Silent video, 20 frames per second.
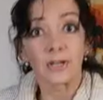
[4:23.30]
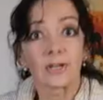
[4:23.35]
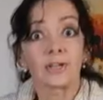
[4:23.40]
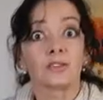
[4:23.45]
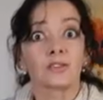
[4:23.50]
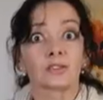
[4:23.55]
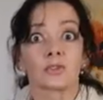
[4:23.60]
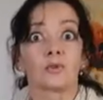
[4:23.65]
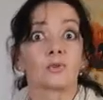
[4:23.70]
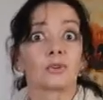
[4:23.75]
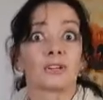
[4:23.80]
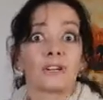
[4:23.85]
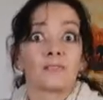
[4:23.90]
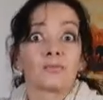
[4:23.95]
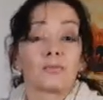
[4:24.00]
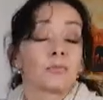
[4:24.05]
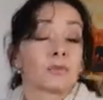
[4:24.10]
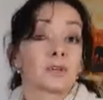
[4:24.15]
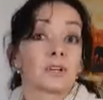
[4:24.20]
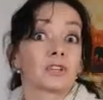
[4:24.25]
wrinkles or
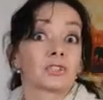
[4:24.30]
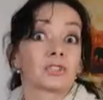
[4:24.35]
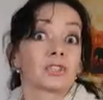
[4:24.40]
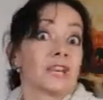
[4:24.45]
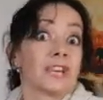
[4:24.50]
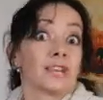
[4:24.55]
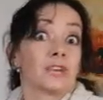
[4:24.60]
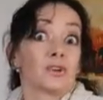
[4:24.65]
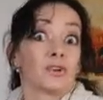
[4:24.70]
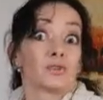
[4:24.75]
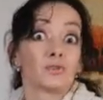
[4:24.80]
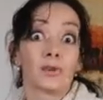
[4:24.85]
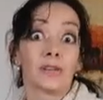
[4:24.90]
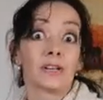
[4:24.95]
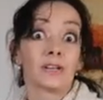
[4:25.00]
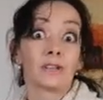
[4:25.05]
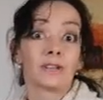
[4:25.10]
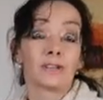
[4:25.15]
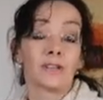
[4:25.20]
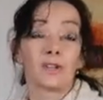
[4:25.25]
whatever, because they don't
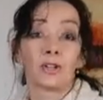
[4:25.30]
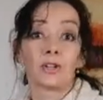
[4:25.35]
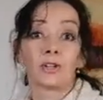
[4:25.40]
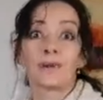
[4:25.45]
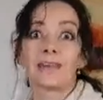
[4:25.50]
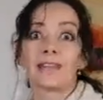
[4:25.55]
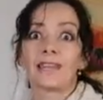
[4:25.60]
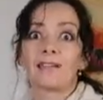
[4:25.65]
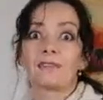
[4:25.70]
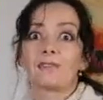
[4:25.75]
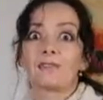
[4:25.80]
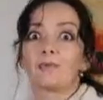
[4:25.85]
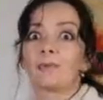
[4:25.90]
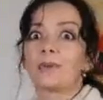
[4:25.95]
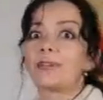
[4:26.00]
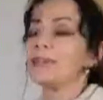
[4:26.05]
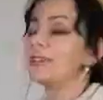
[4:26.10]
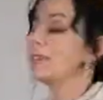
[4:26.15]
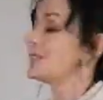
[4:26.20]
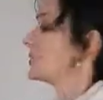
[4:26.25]
wrinkle. They already have the
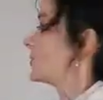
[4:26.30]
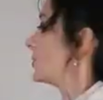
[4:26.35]
pleats,